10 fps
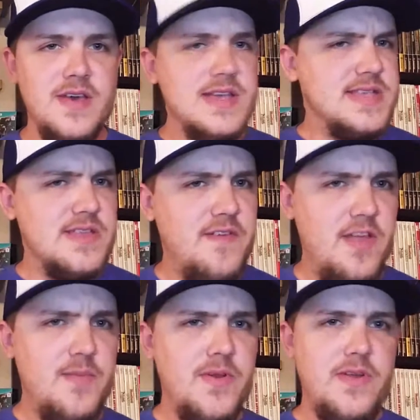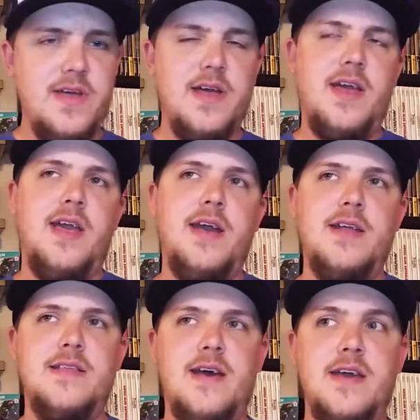still available?
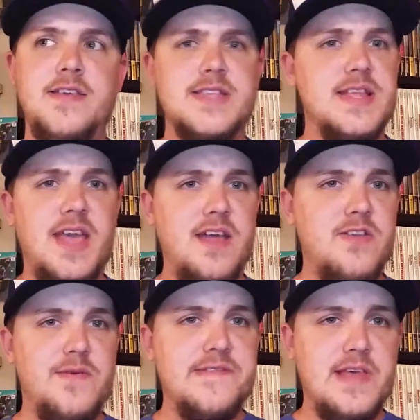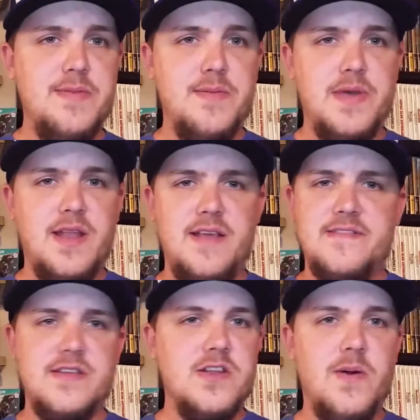And he said, yeah, no one's claimed them yet, and I
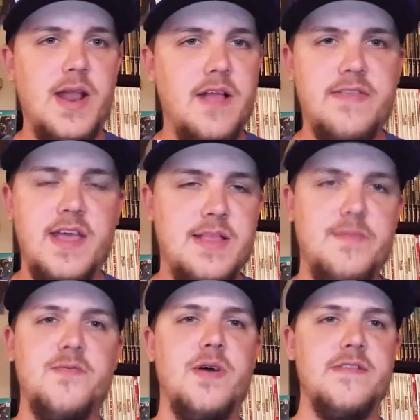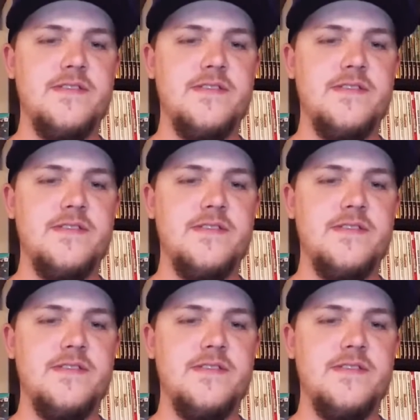said, you know what, I'll take them as well.